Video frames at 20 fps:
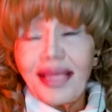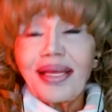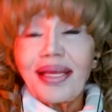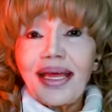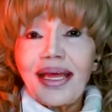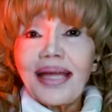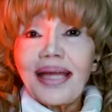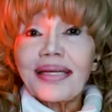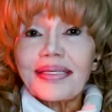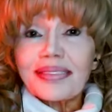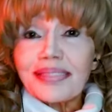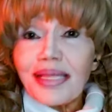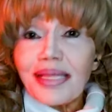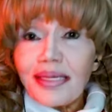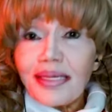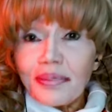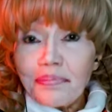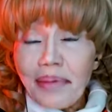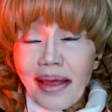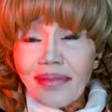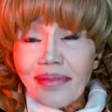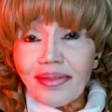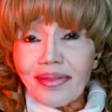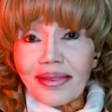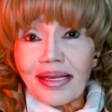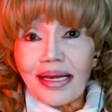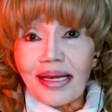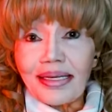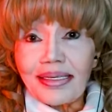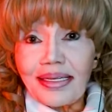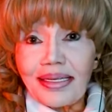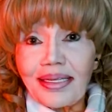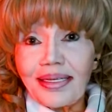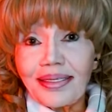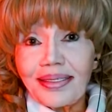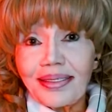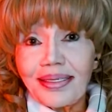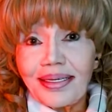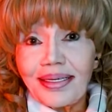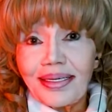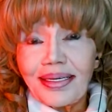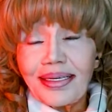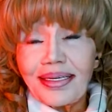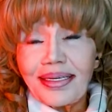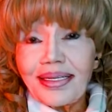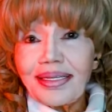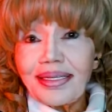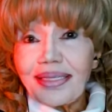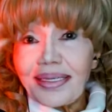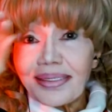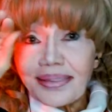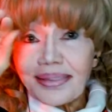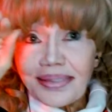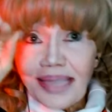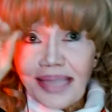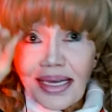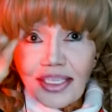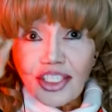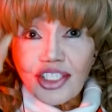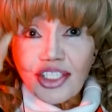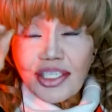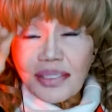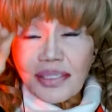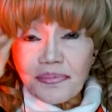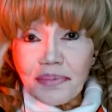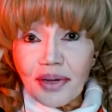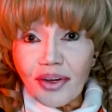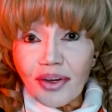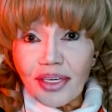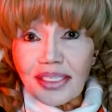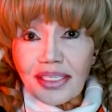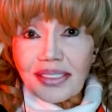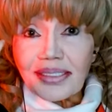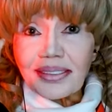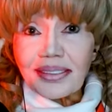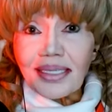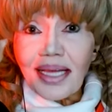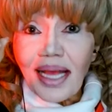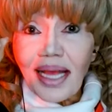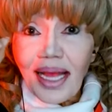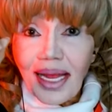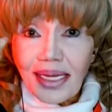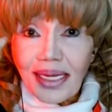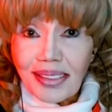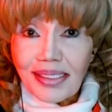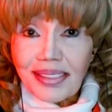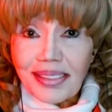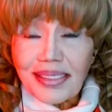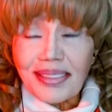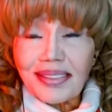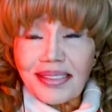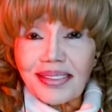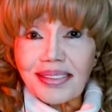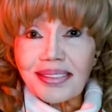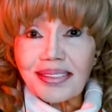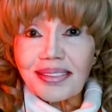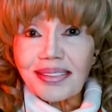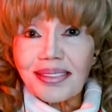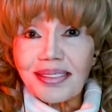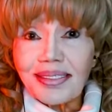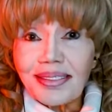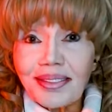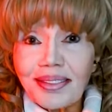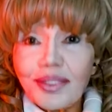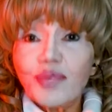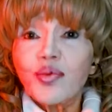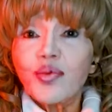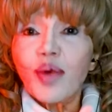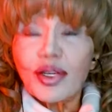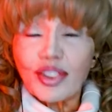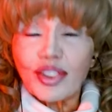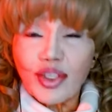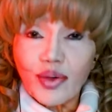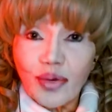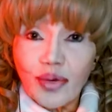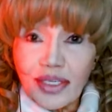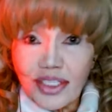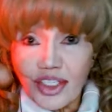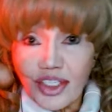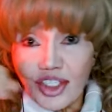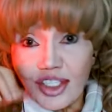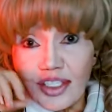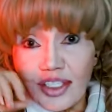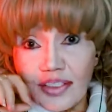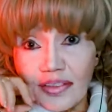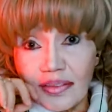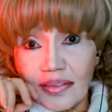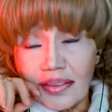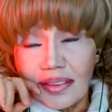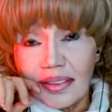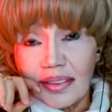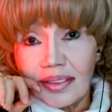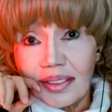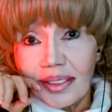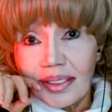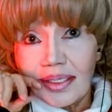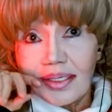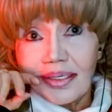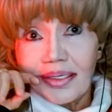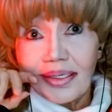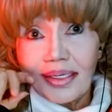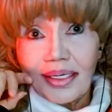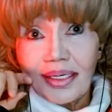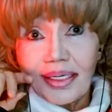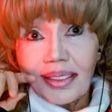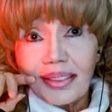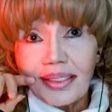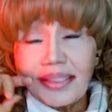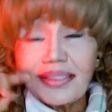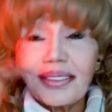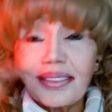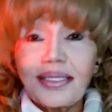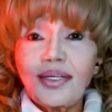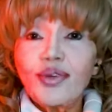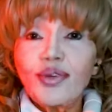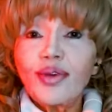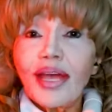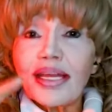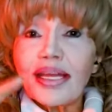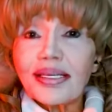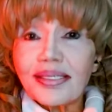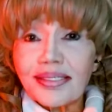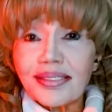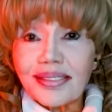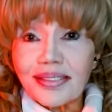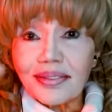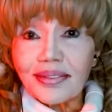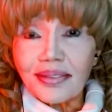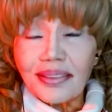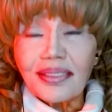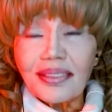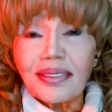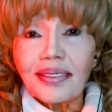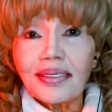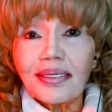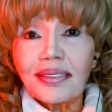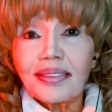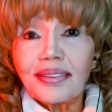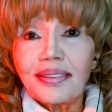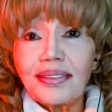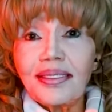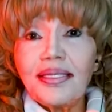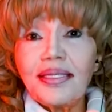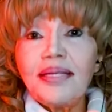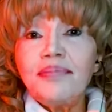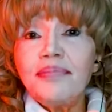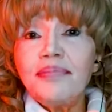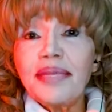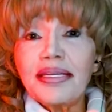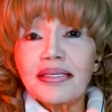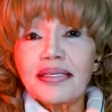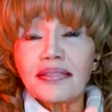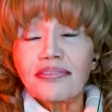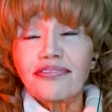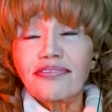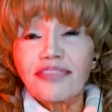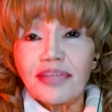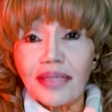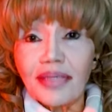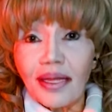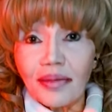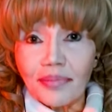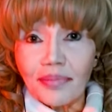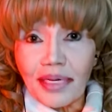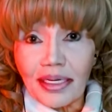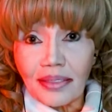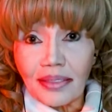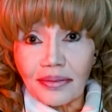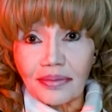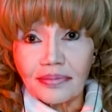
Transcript: And telepathically, the attached spirit answers the what question till you get a certain e-meter phenomena.